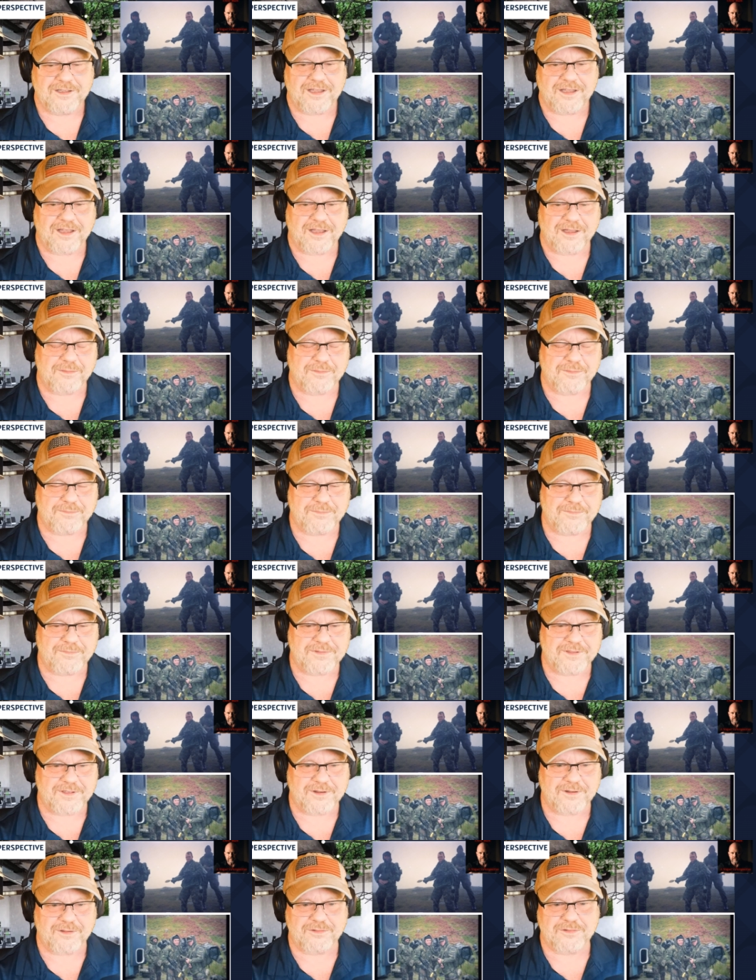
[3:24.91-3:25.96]
uh,
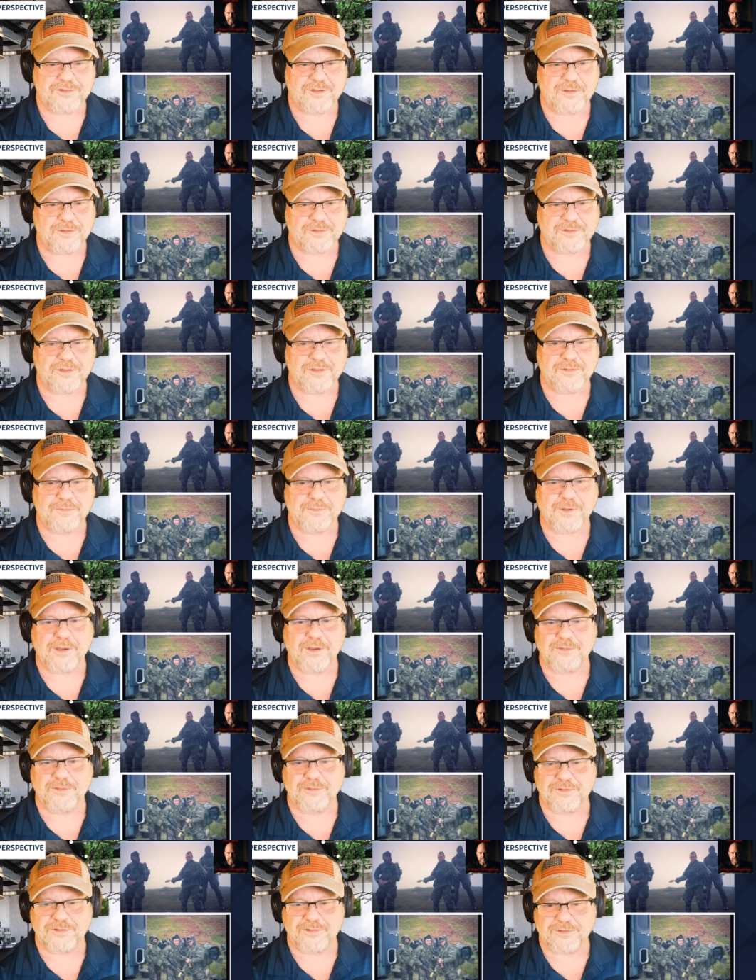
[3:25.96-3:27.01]
you know, soaked to the
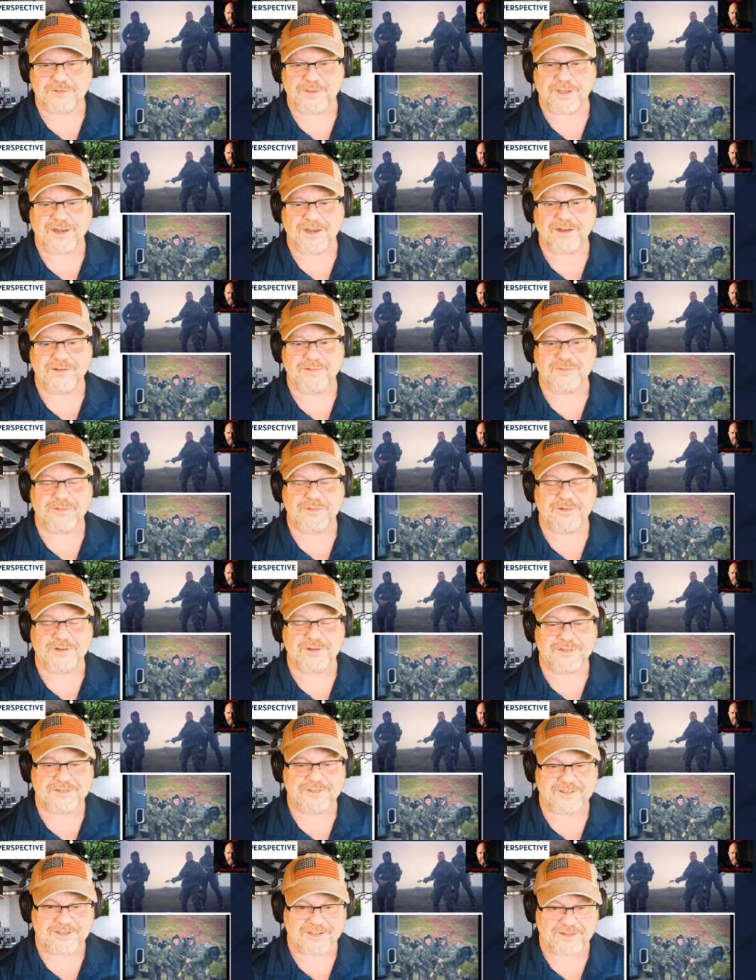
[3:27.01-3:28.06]
bone, just about every
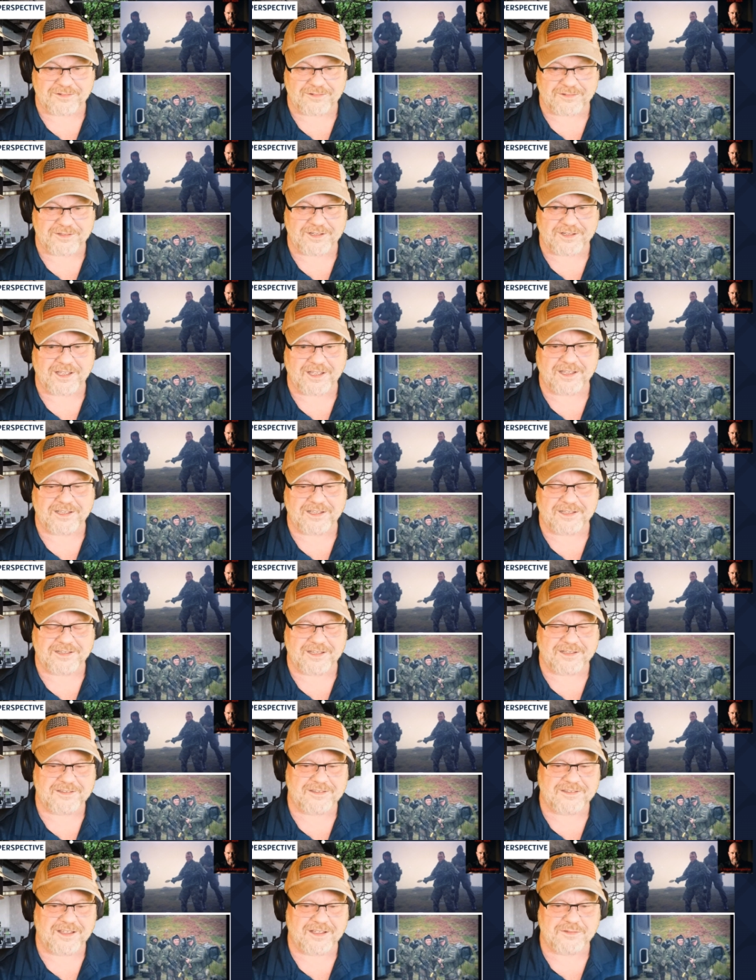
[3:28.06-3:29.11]
single day. And
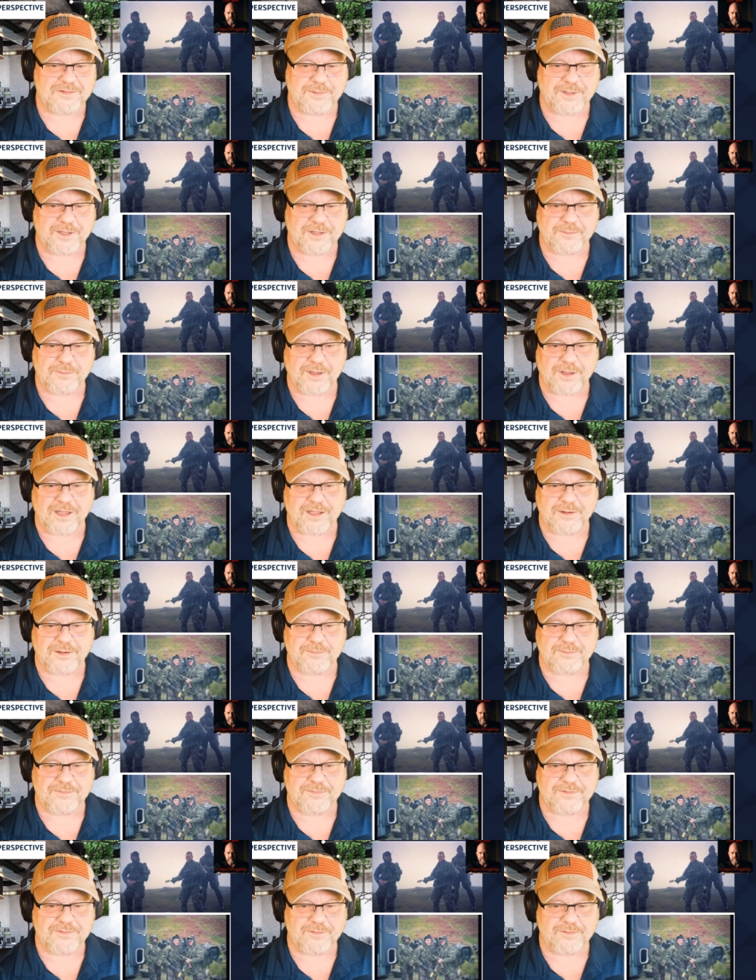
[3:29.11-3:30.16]
that's that's me on the bottom.